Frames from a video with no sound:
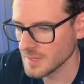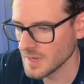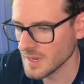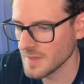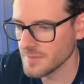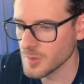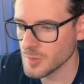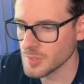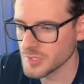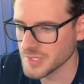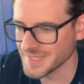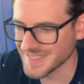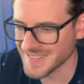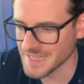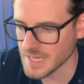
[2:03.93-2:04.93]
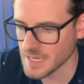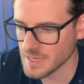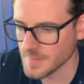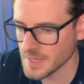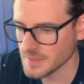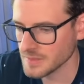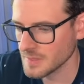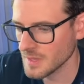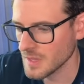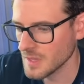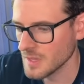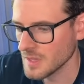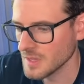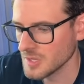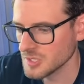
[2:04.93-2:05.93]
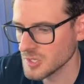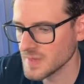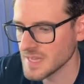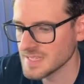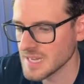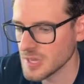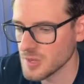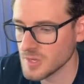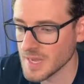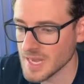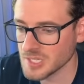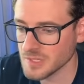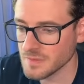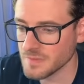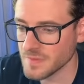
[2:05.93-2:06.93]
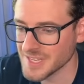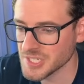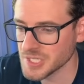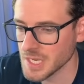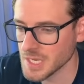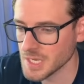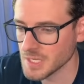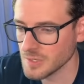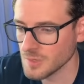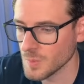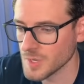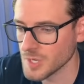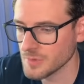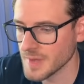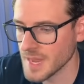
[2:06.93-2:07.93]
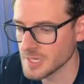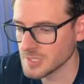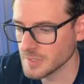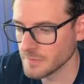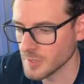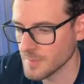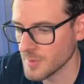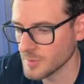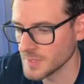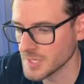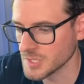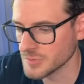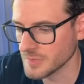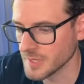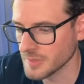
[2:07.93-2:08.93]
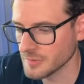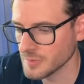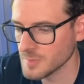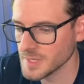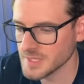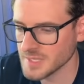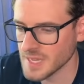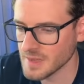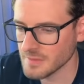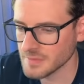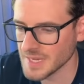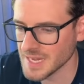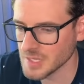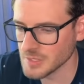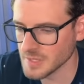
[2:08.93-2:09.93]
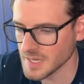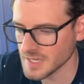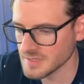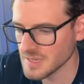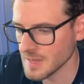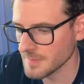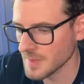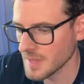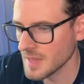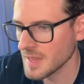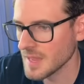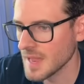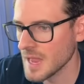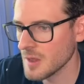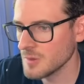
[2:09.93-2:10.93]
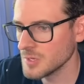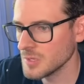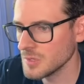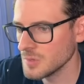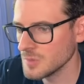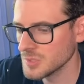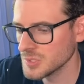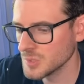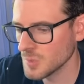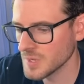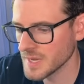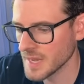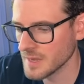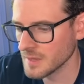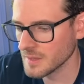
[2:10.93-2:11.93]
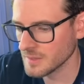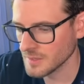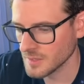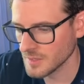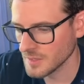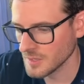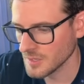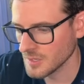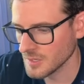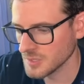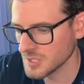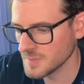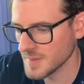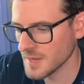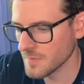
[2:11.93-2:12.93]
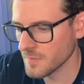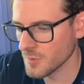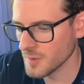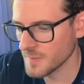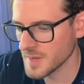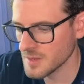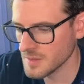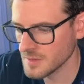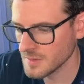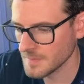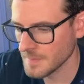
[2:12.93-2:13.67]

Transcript: if you're using like a database. So that's how you can actually fetch data when your React server component is running through. But let's kind of take it to the next step. How do you store data? Let's make a form here,